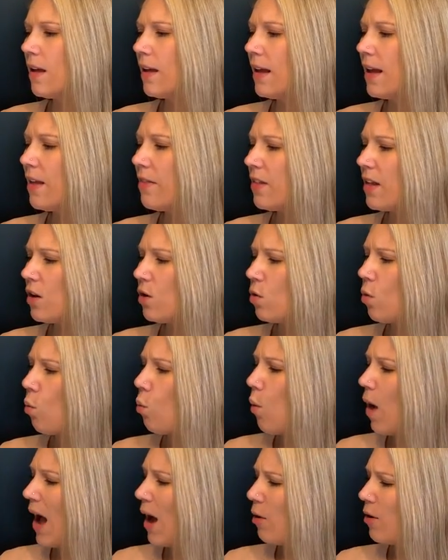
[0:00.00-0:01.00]
And then
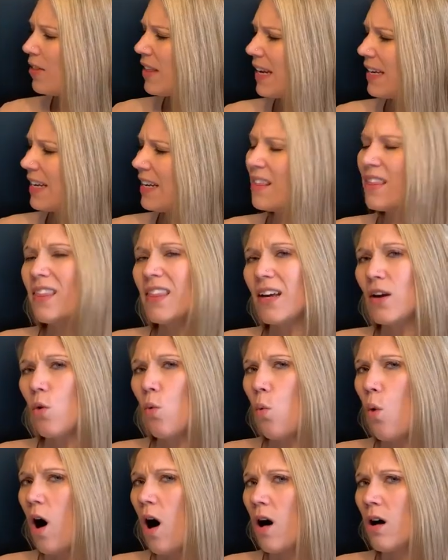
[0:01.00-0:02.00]
why would they need thick
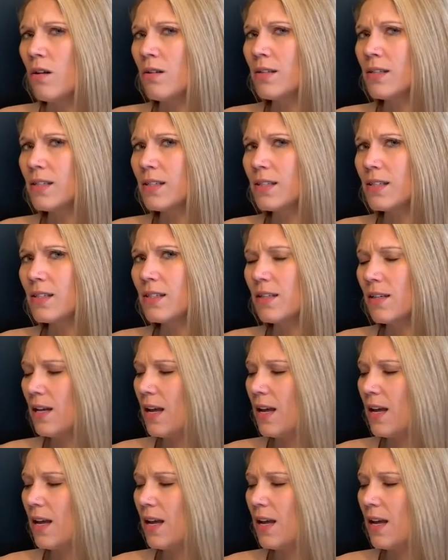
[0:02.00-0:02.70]
walls?